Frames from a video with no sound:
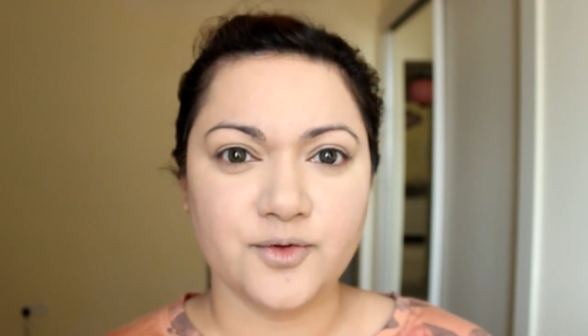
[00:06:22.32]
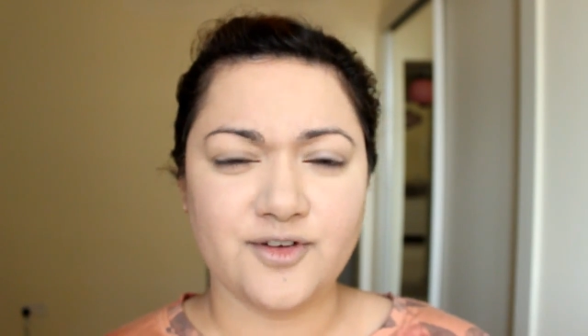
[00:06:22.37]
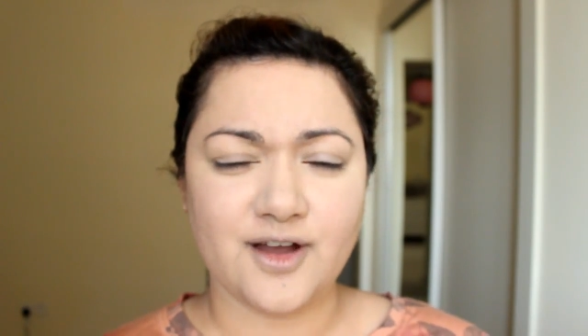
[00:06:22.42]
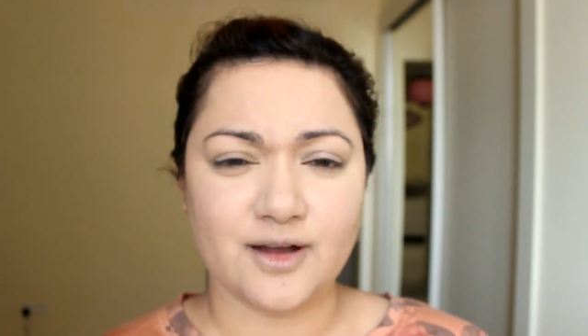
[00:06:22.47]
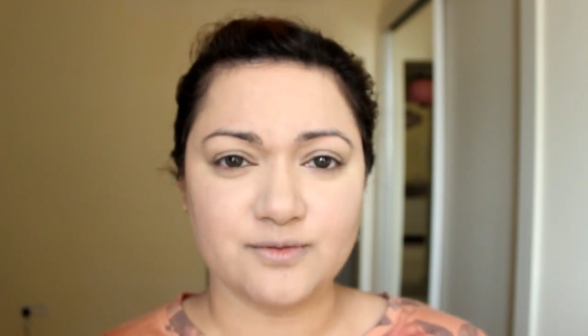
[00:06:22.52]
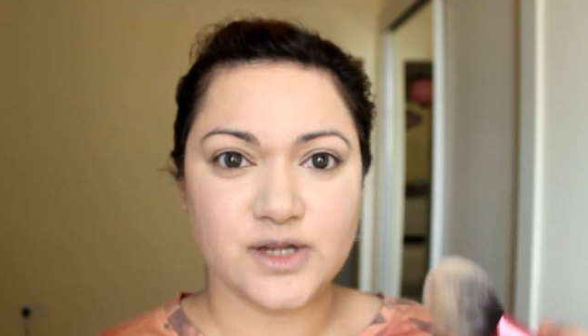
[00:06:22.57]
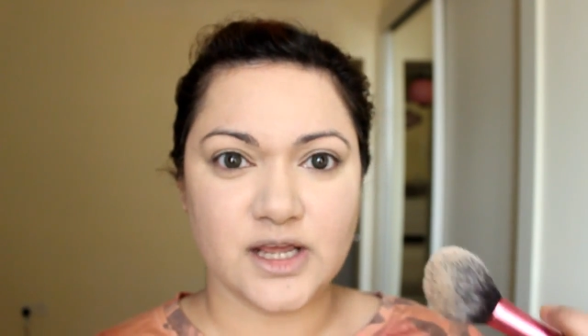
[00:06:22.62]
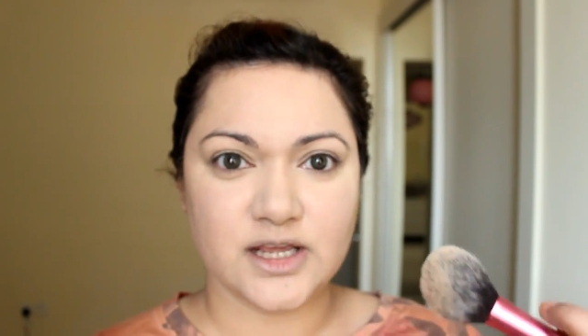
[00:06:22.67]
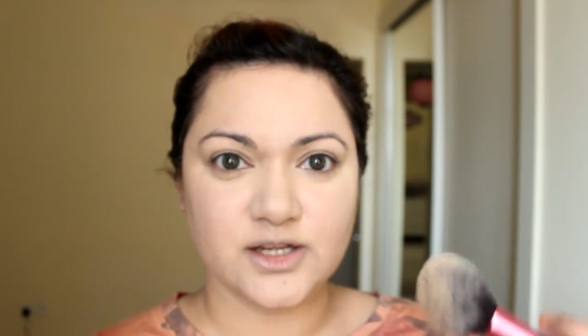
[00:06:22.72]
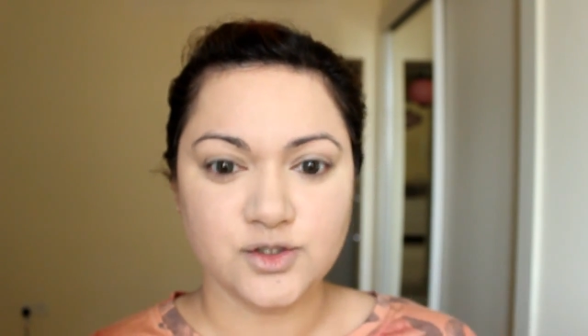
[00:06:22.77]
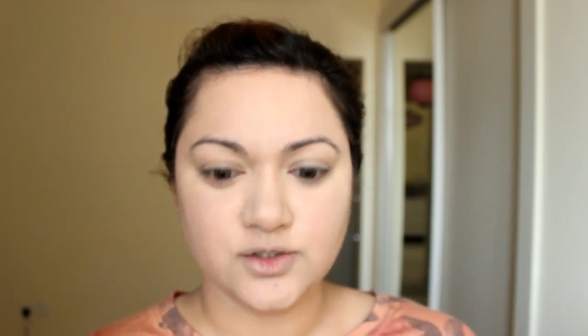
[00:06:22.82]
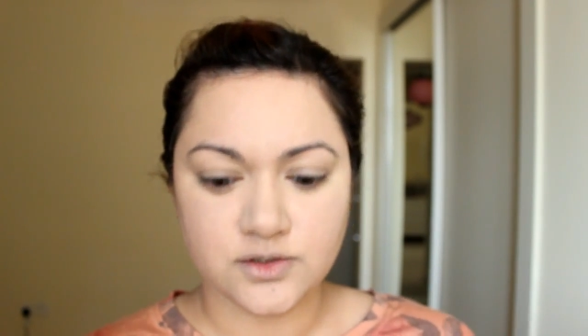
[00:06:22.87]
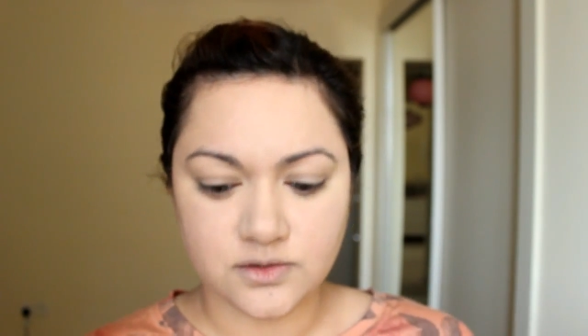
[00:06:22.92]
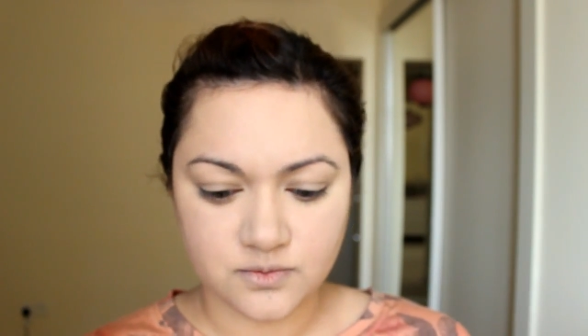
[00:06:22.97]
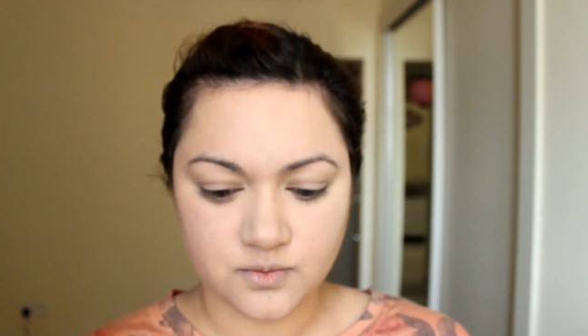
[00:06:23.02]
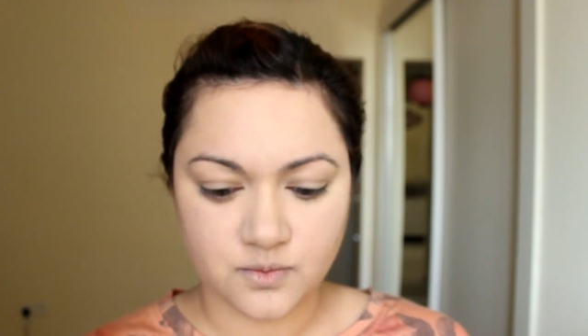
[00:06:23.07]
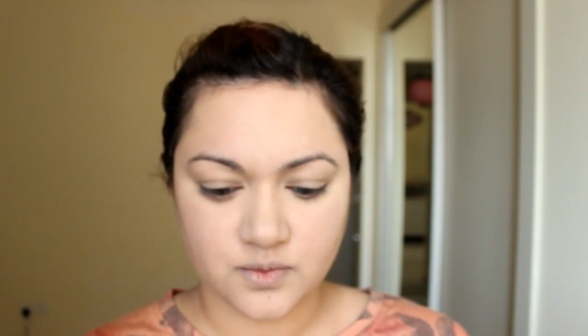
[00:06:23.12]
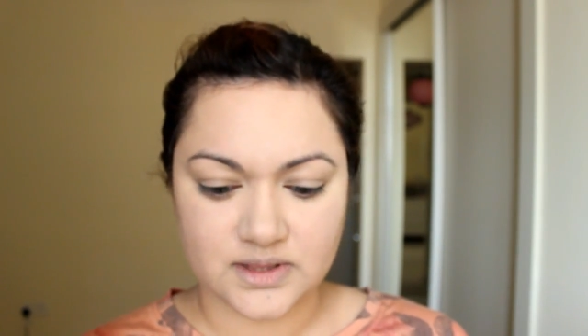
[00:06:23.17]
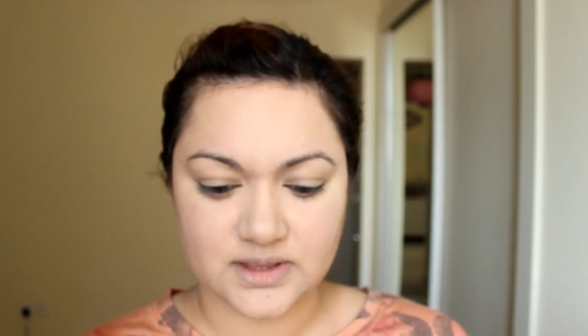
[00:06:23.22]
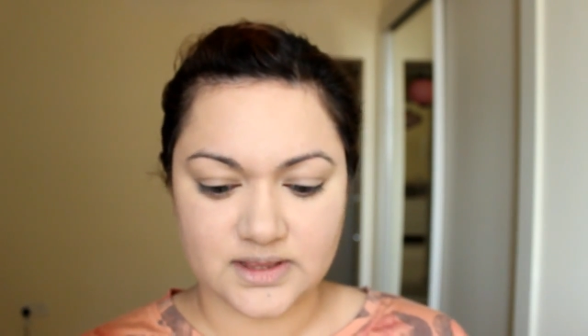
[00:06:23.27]
foundation
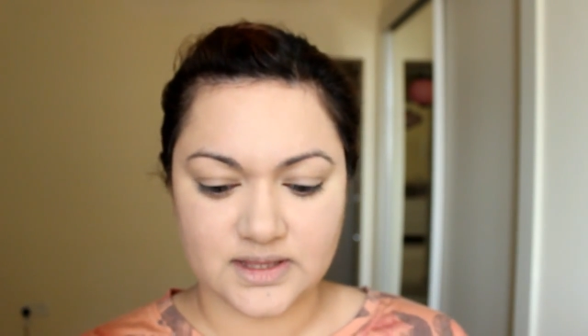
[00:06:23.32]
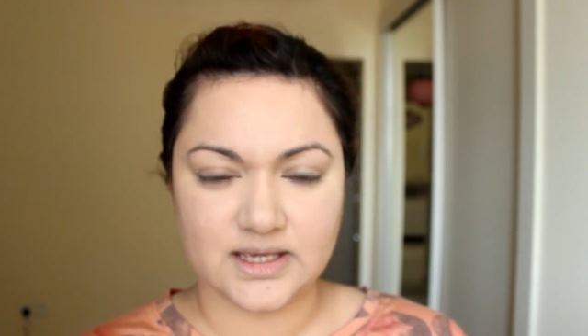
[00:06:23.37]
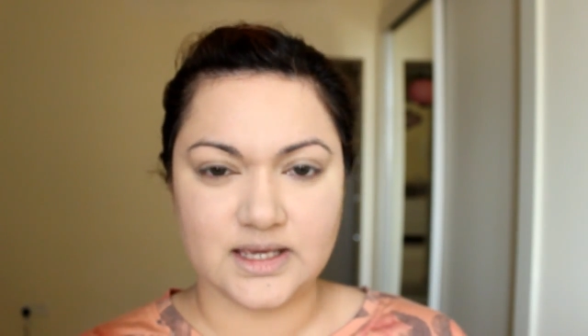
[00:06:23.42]
with